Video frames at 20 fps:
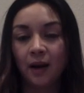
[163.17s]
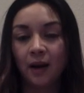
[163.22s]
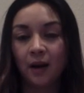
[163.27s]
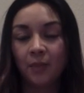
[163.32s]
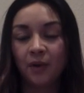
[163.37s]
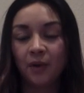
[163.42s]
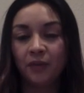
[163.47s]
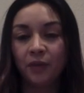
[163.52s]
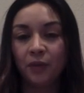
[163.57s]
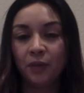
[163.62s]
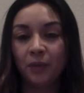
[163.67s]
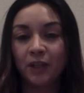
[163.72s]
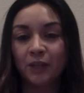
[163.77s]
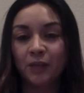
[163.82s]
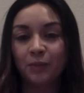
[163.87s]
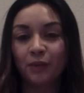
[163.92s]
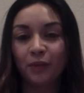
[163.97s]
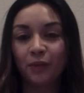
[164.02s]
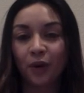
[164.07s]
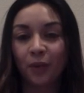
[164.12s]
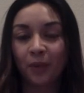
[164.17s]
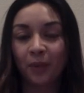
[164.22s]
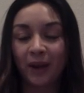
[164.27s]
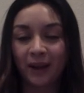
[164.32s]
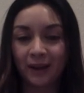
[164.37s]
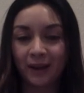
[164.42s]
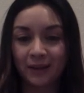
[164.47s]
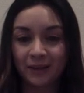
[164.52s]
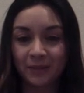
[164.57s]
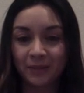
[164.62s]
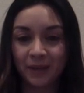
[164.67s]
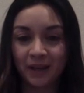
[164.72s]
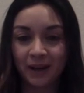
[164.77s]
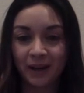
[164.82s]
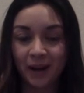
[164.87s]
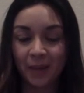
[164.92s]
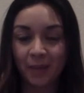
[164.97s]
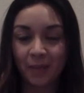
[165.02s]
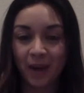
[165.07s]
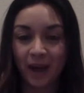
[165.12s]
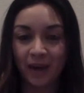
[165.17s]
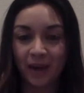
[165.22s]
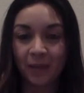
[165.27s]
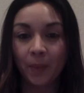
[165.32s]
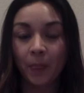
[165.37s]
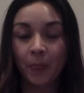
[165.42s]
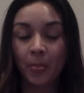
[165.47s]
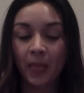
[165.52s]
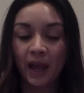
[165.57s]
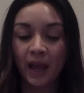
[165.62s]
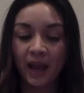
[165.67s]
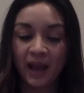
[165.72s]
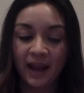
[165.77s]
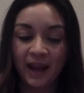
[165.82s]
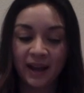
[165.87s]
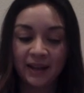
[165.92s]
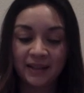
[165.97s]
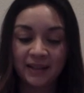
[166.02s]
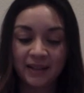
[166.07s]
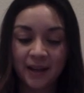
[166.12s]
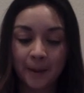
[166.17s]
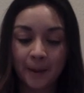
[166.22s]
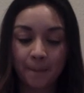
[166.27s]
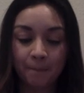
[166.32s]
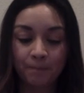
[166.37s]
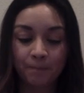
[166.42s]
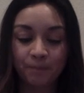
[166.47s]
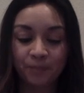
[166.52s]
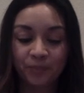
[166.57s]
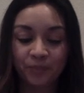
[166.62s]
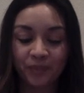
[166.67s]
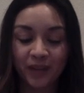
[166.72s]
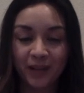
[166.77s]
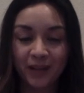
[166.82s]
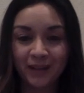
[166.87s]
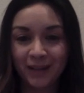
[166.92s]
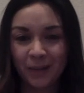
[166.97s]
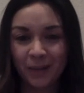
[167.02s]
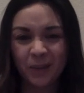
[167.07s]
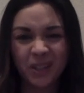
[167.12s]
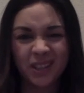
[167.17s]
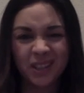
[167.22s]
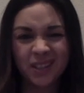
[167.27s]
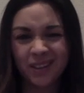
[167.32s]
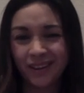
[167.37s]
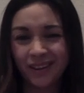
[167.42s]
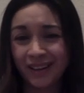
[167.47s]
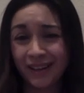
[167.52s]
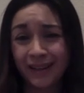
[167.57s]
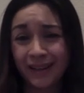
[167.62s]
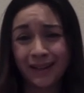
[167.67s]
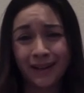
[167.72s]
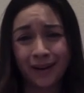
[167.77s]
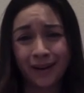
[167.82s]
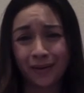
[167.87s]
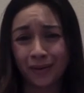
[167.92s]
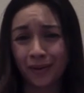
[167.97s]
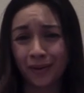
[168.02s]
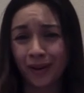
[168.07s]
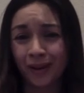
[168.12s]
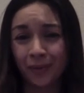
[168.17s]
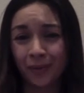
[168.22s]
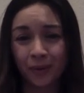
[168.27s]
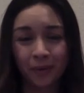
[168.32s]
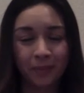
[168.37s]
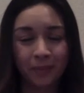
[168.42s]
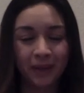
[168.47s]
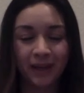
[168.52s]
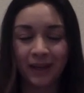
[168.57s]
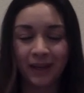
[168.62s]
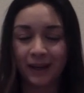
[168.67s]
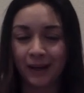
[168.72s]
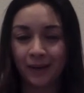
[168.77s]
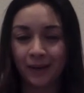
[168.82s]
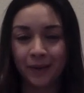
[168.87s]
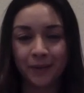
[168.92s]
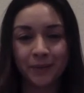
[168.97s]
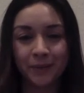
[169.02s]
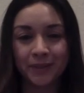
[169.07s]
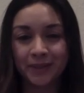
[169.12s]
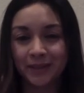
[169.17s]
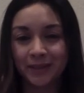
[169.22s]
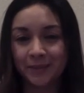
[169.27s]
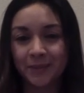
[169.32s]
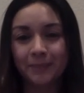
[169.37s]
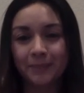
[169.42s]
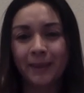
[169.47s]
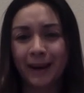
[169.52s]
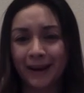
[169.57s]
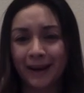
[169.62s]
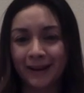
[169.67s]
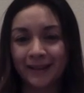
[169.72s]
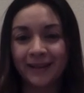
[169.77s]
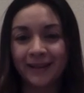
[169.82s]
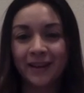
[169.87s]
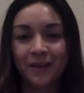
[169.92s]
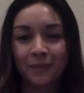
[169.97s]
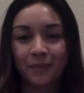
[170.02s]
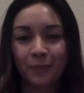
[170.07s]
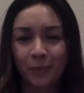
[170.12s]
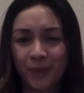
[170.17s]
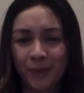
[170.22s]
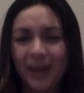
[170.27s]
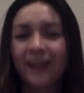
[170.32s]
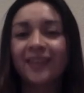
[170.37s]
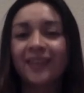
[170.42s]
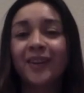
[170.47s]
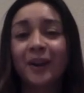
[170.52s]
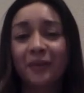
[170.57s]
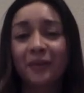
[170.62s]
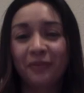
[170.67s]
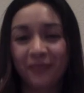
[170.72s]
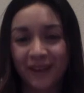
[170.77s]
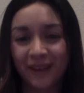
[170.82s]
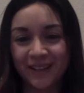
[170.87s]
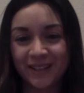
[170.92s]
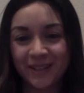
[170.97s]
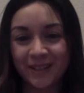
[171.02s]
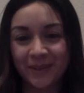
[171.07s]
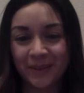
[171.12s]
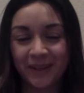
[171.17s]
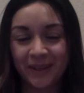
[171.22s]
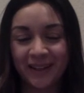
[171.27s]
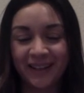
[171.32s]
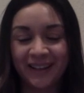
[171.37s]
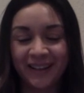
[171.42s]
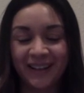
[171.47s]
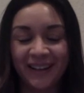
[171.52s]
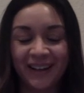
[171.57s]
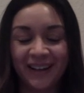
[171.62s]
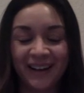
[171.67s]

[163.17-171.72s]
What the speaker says: a few months before my husband and I met, and yeah, we just started eating out a lot. We were pigging out. It was bad, but we had a lot of fun doing it.